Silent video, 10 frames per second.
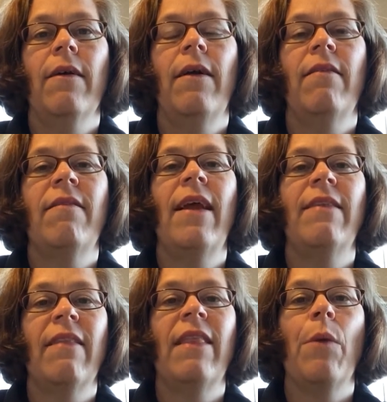and
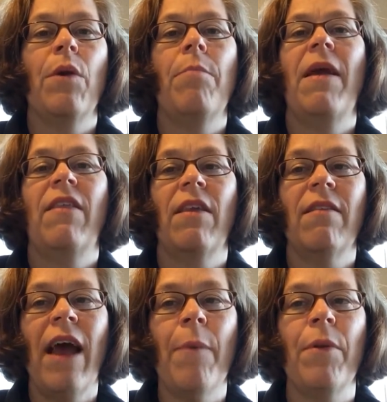saying that they would make this
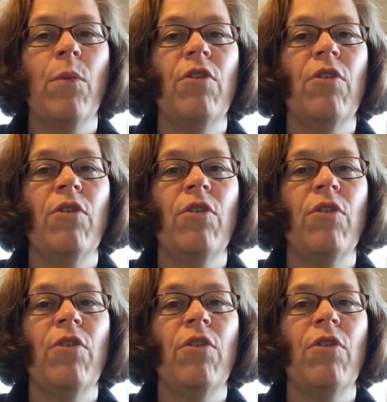happen,